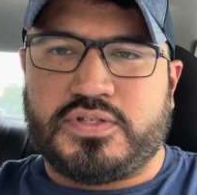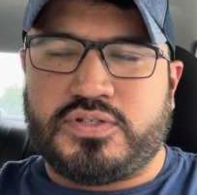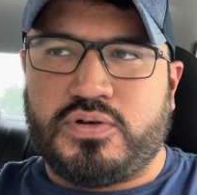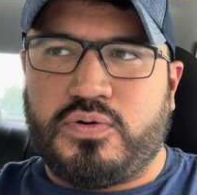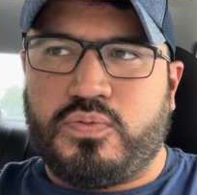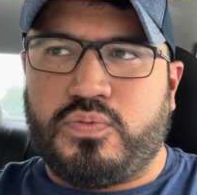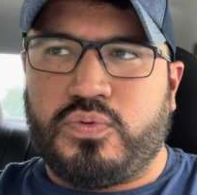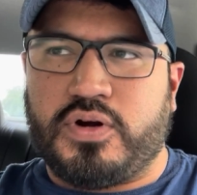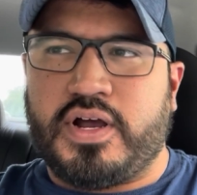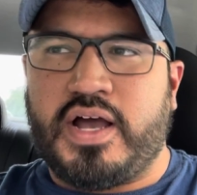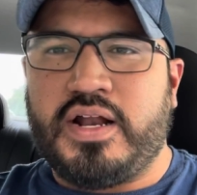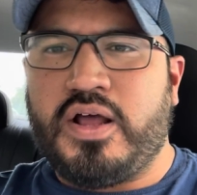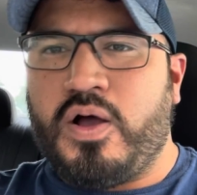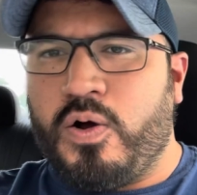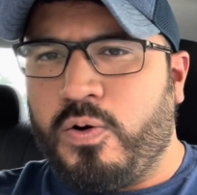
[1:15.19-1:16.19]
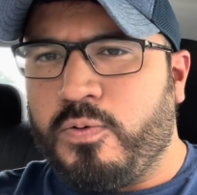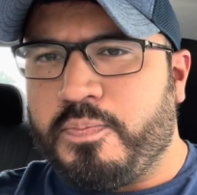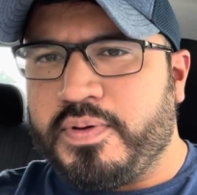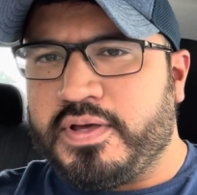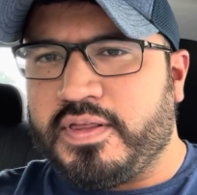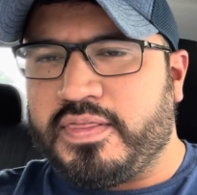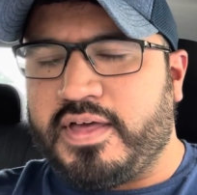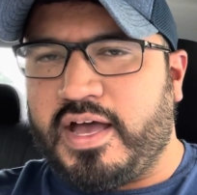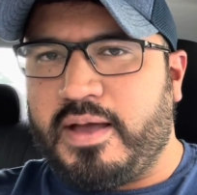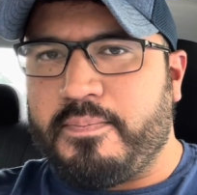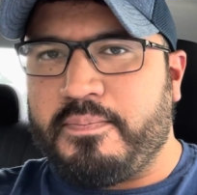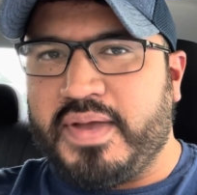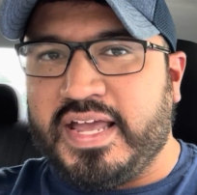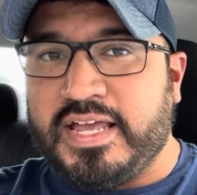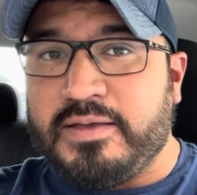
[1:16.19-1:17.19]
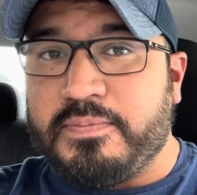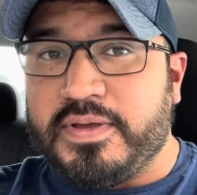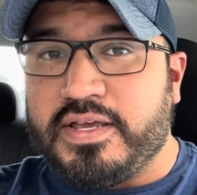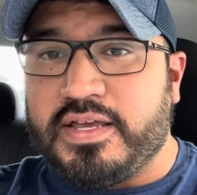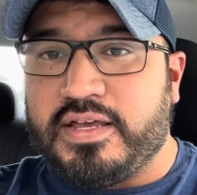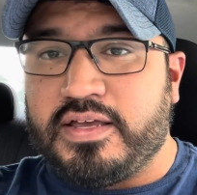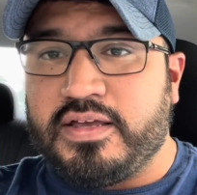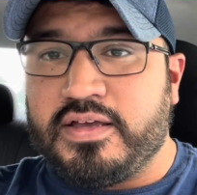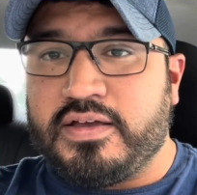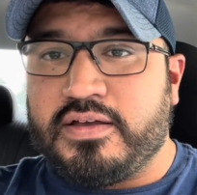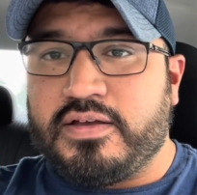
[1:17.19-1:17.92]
So we're kind of hoping that maybe